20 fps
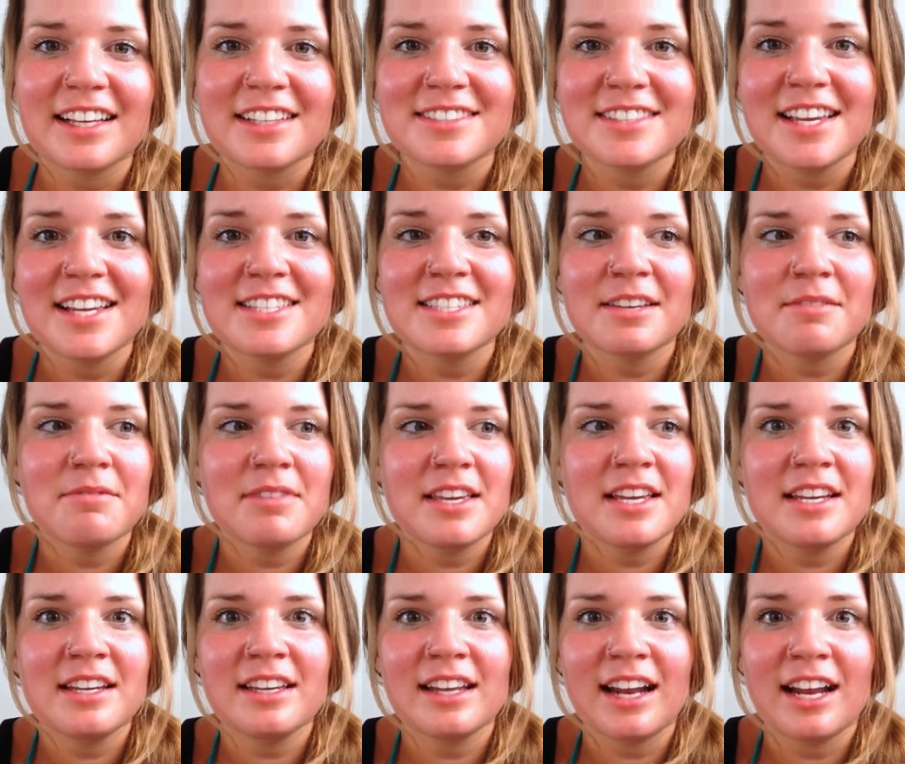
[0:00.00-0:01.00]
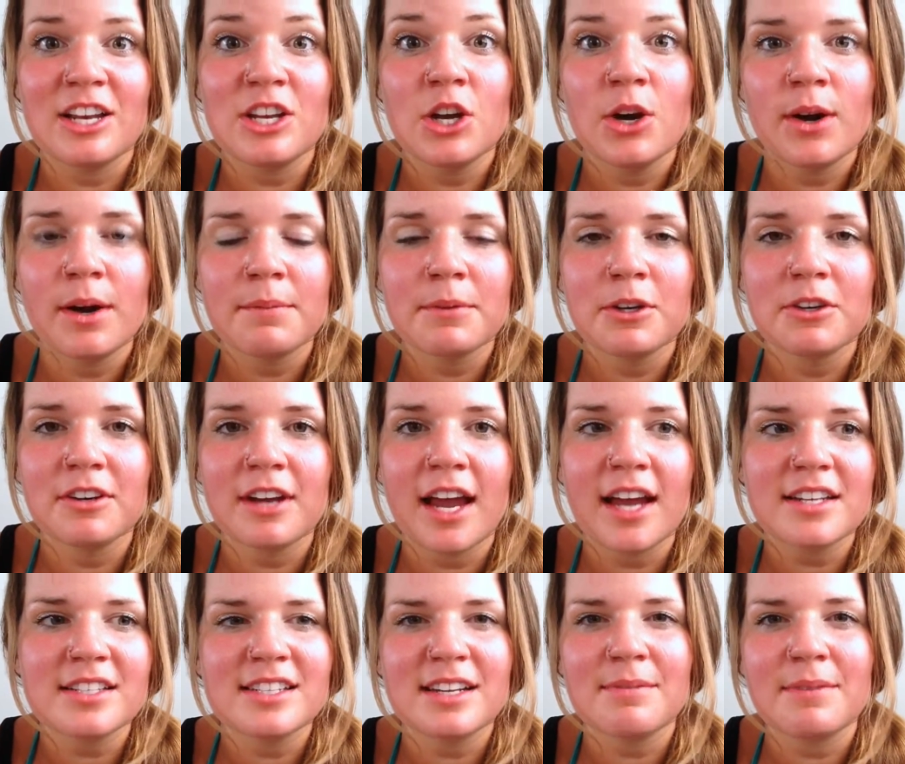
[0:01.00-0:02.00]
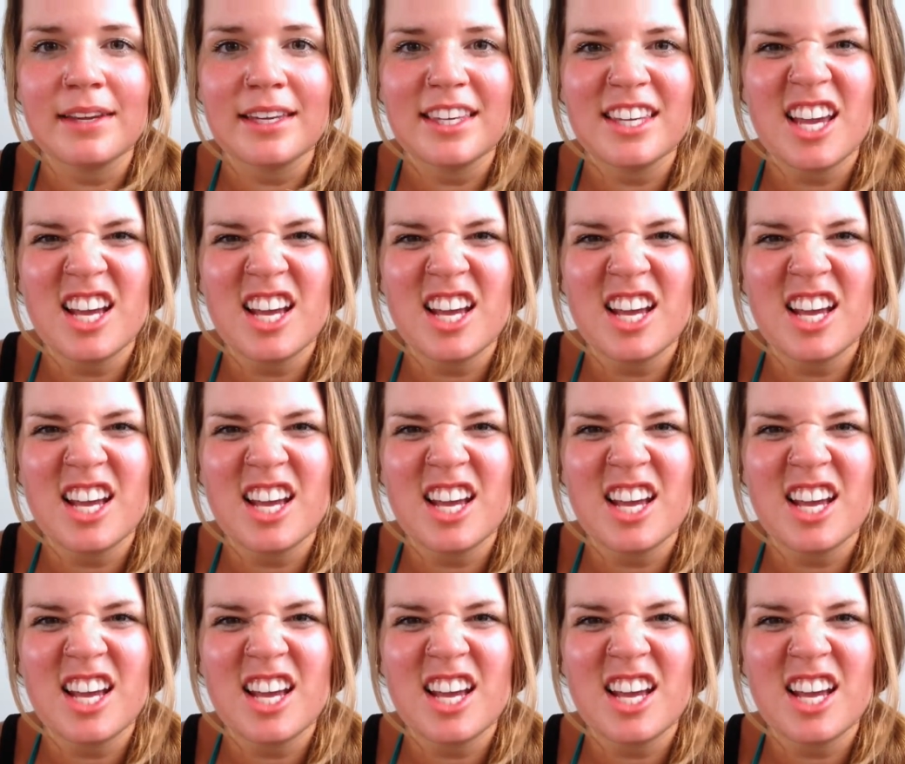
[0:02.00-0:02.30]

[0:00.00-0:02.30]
say something and I know I'm correct and I'm like,